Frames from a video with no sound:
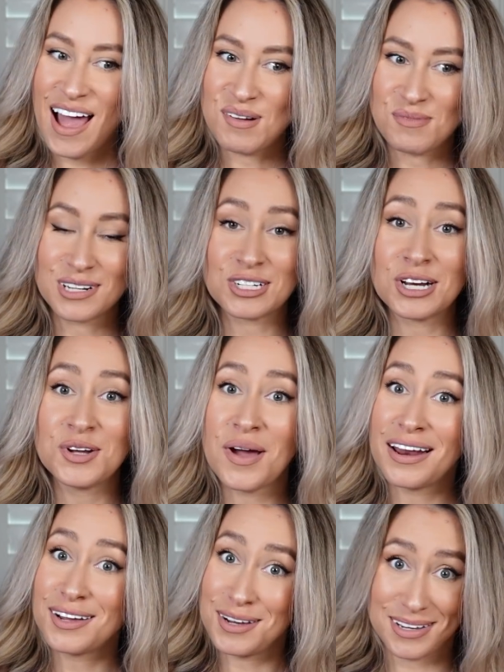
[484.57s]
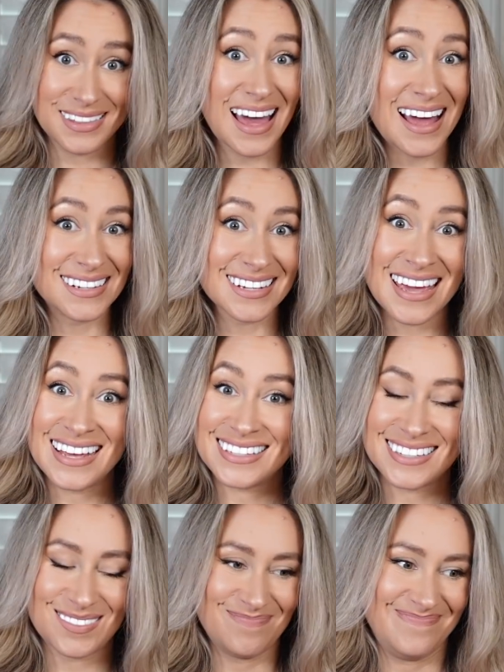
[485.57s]
I knew how to cook that.
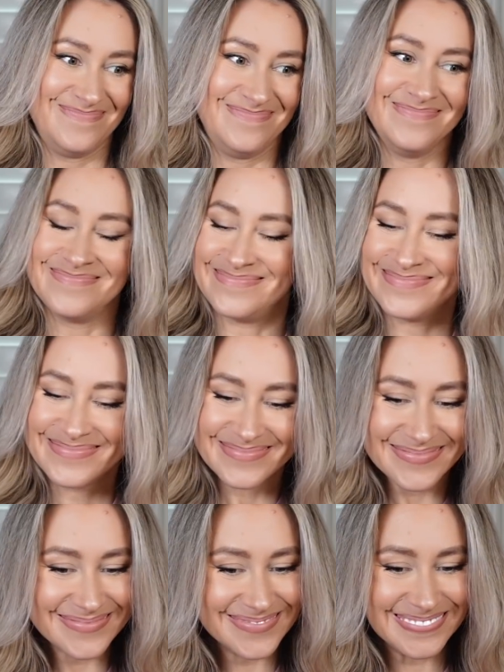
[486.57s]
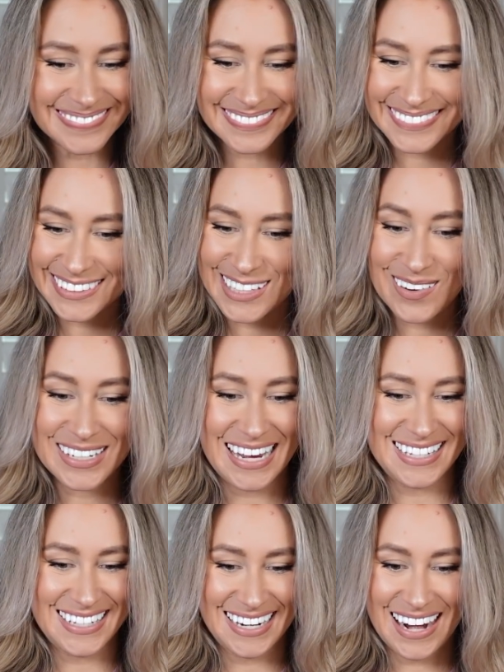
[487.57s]
It's so
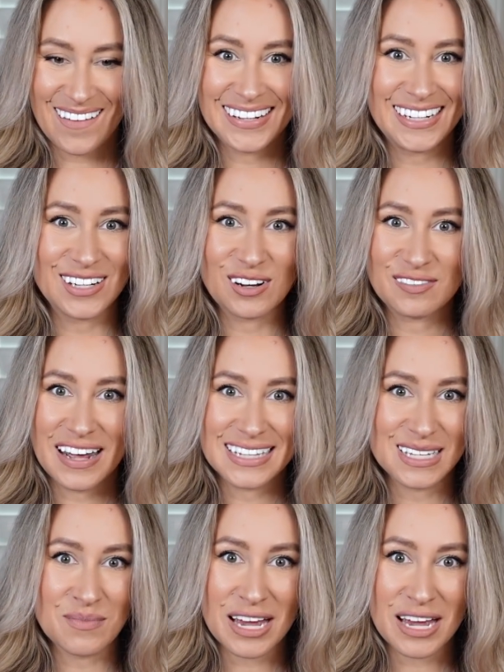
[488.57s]
tasty. Now I need to go find some,